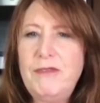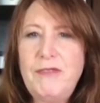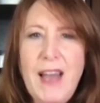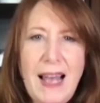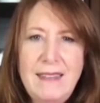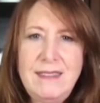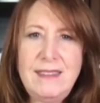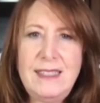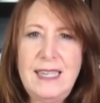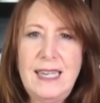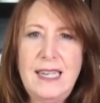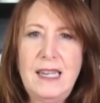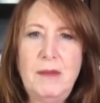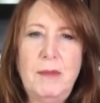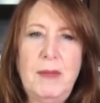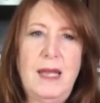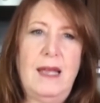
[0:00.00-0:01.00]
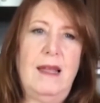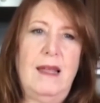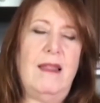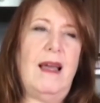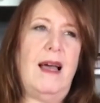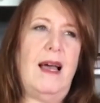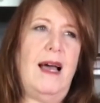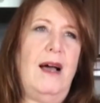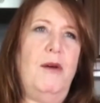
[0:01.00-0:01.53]
fascinated me
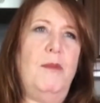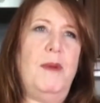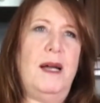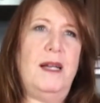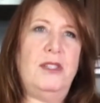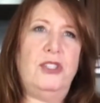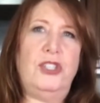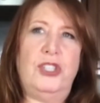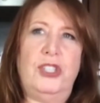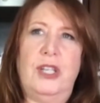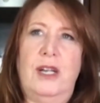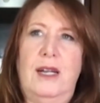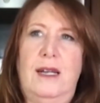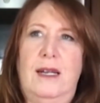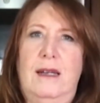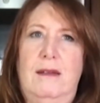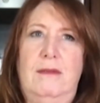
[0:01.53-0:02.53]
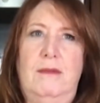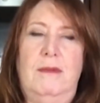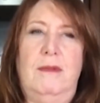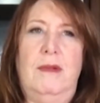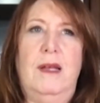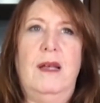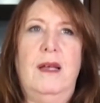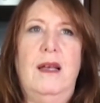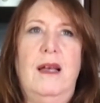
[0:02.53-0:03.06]
how much um,
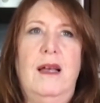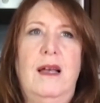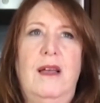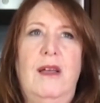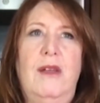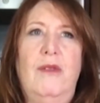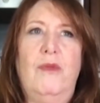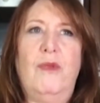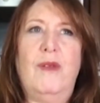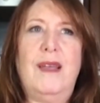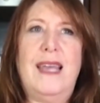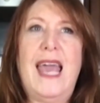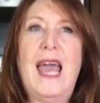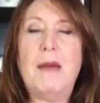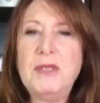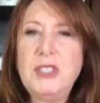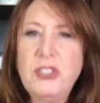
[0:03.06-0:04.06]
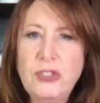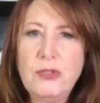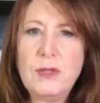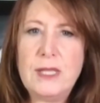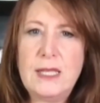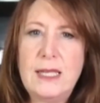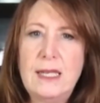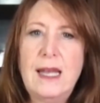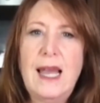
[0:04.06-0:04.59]

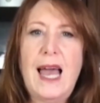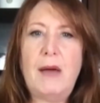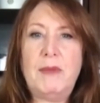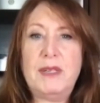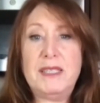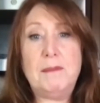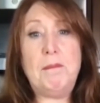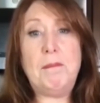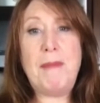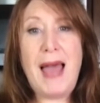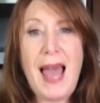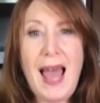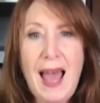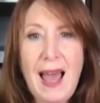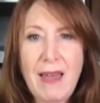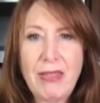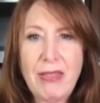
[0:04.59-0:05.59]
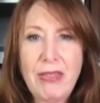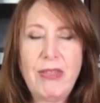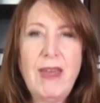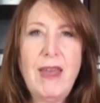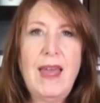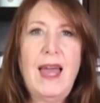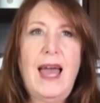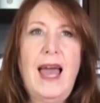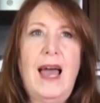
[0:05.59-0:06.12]
chemistry, how much math,
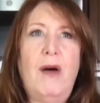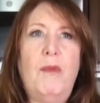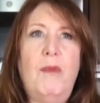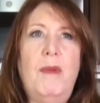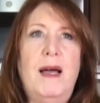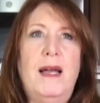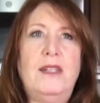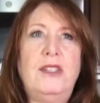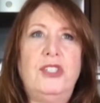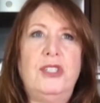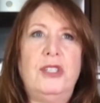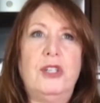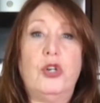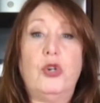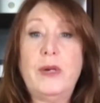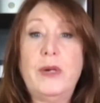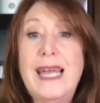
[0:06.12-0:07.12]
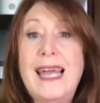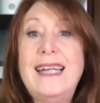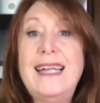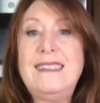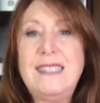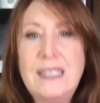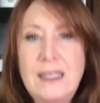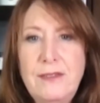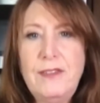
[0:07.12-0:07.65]
how much
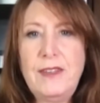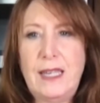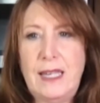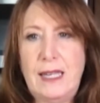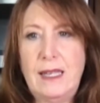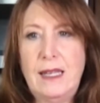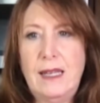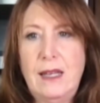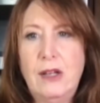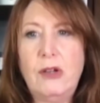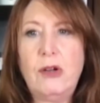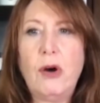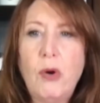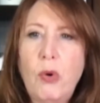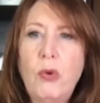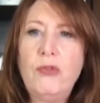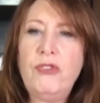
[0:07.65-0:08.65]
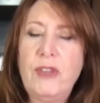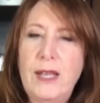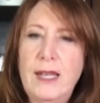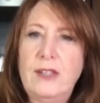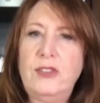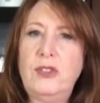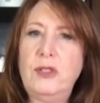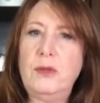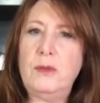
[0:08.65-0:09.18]
creativity goes
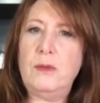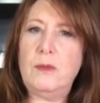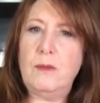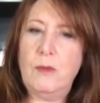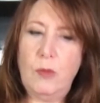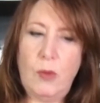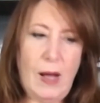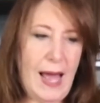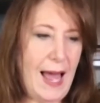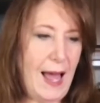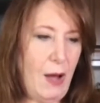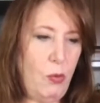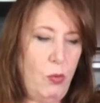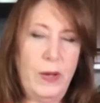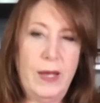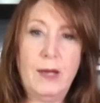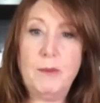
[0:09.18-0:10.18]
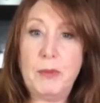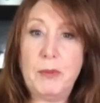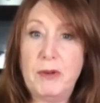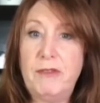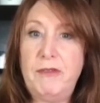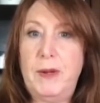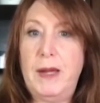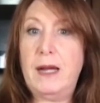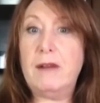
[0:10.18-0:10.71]
into how we
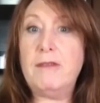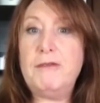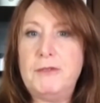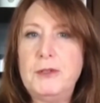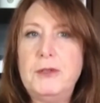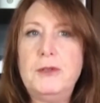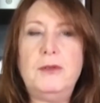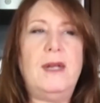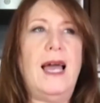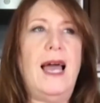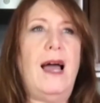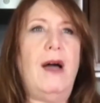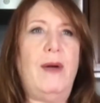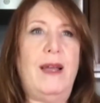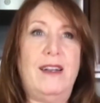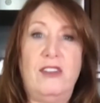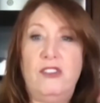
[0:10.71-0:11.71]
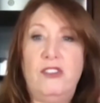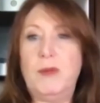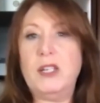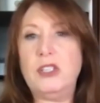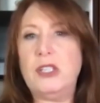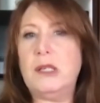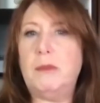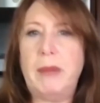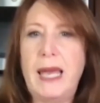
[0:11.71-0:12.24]
prepare food, how and
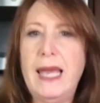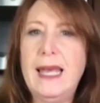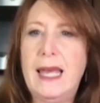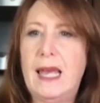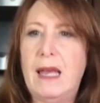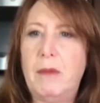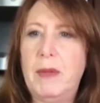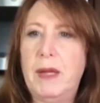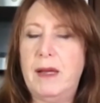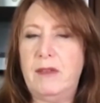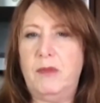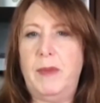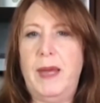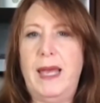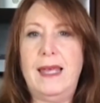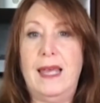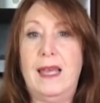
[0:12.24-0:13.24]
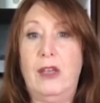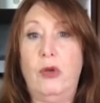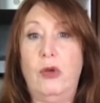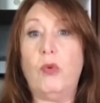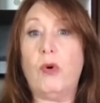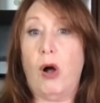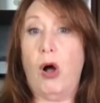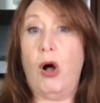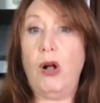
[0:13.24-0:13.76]
especially baking, because baking you
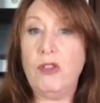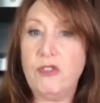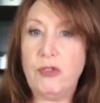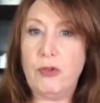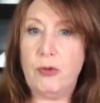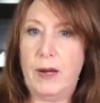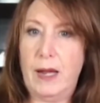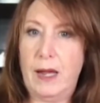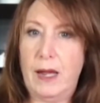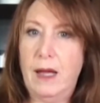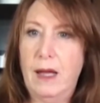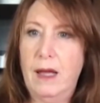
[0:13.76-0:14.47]
are altering.